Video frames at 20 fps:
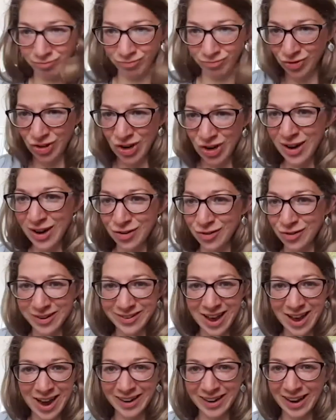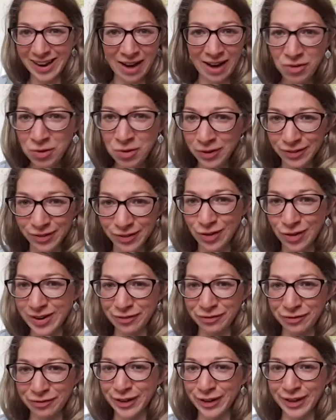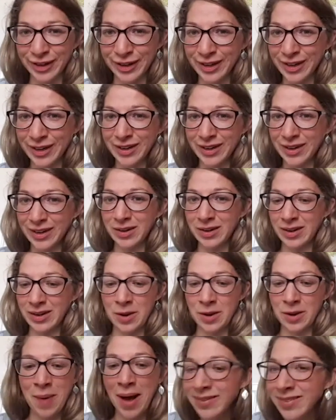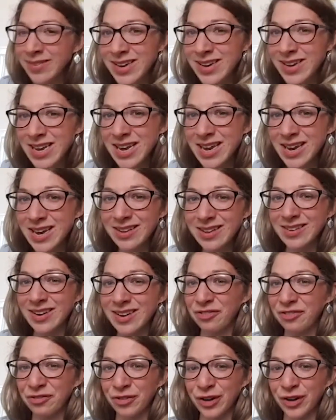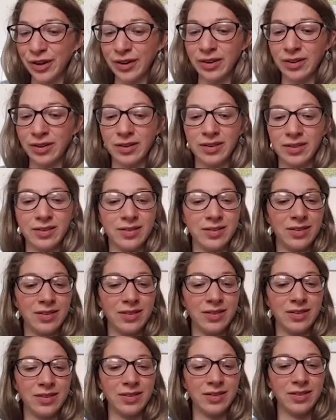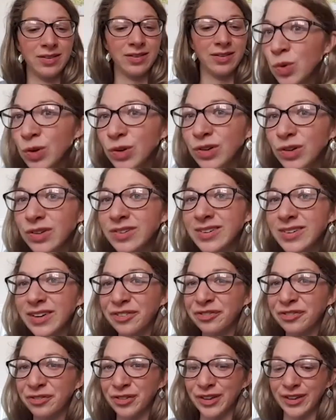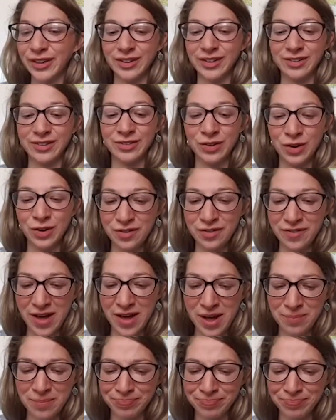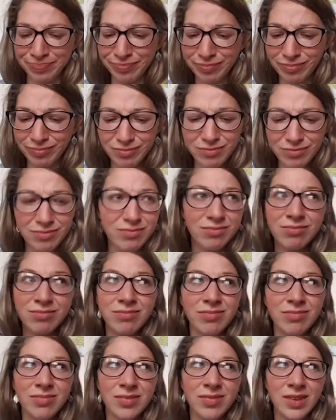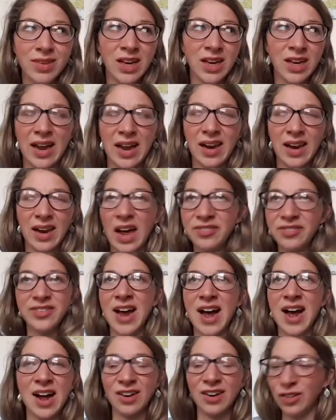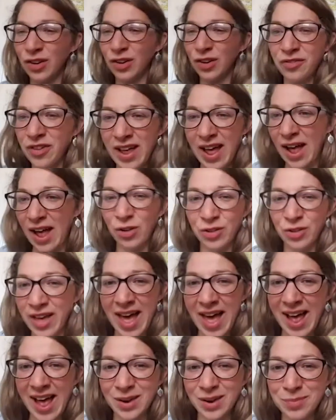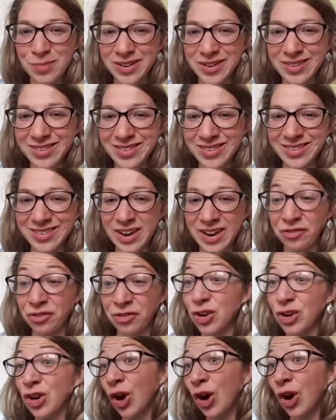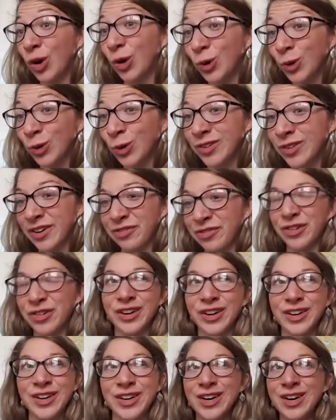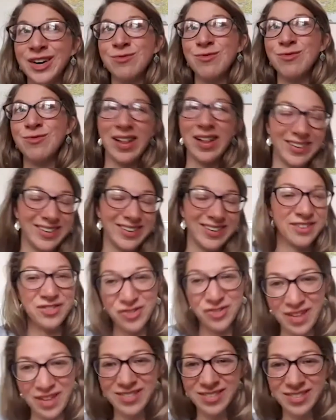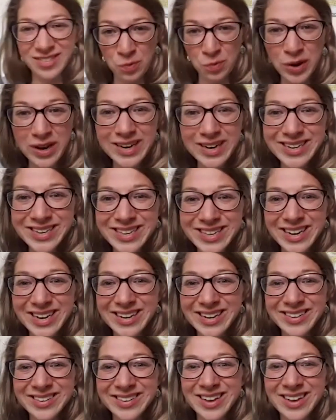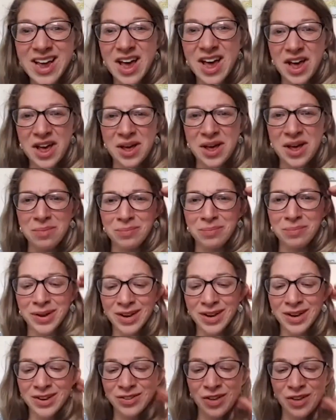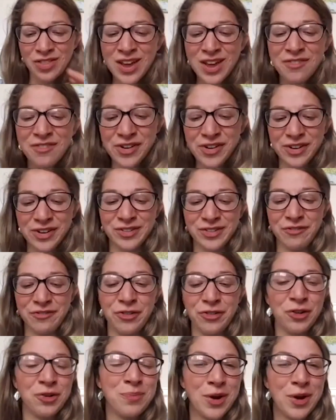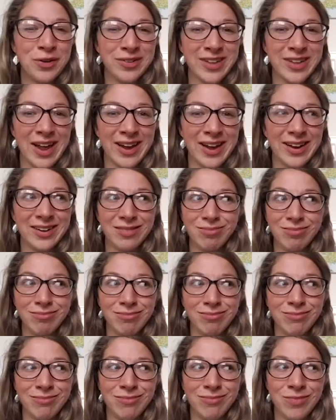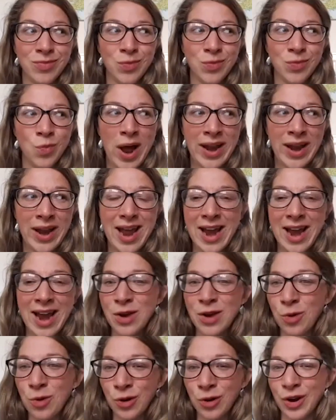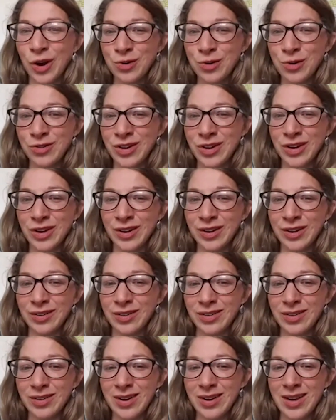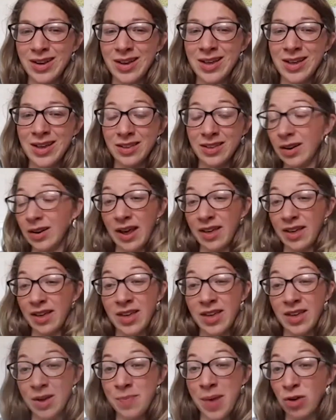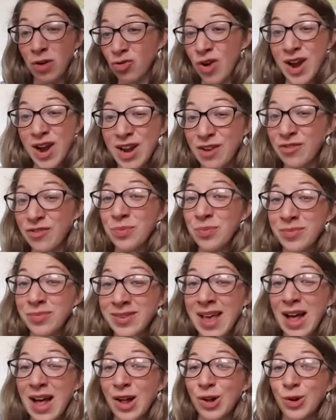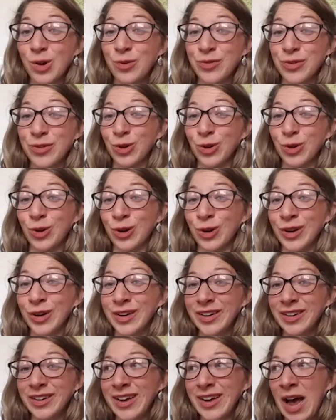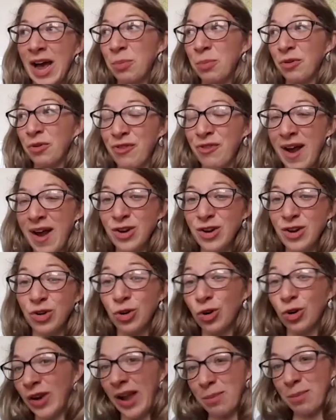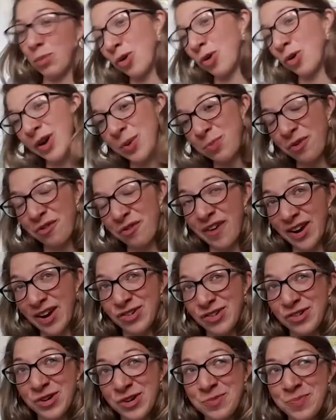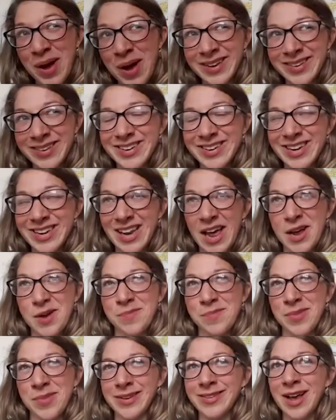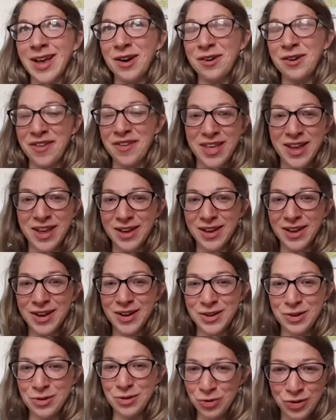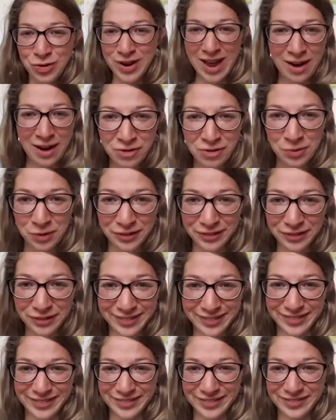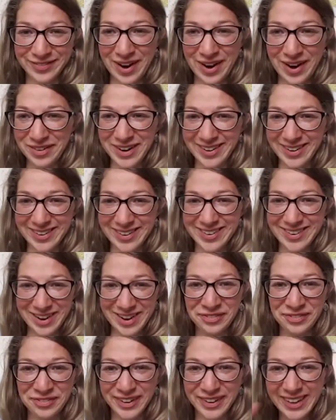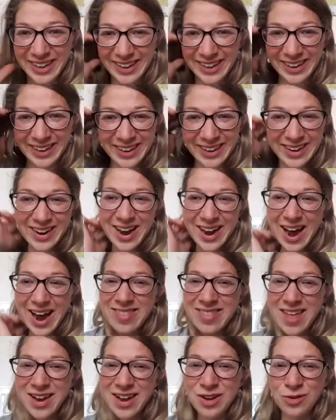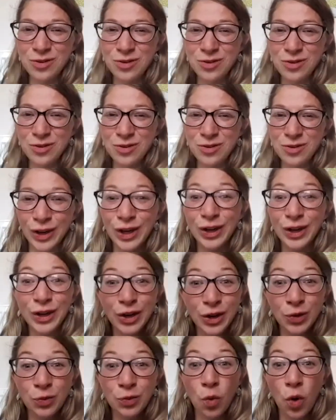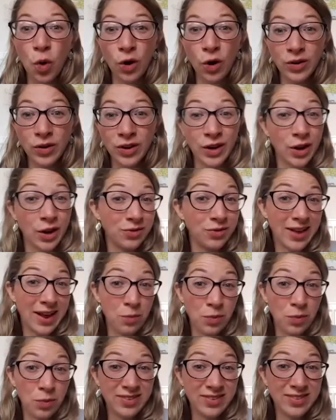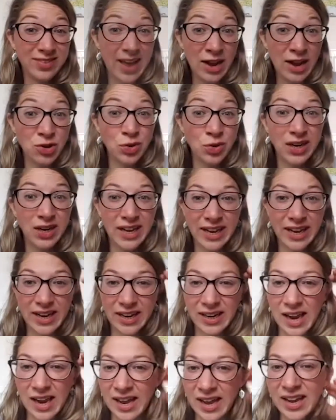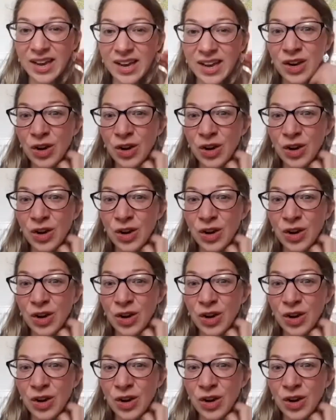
Gender aside, like everyone's got different capacities, different schedules, different sort of lifestyle, other elements, different goals, different relative strengths and weaknesses. So I think first and foremost, like when anyone goes to either like think about training for themselves or help a friend, or like more in a professional capacity like myself, I think you treat everyone very differently. And then you sort of learn what, you know, say with scheduling, like,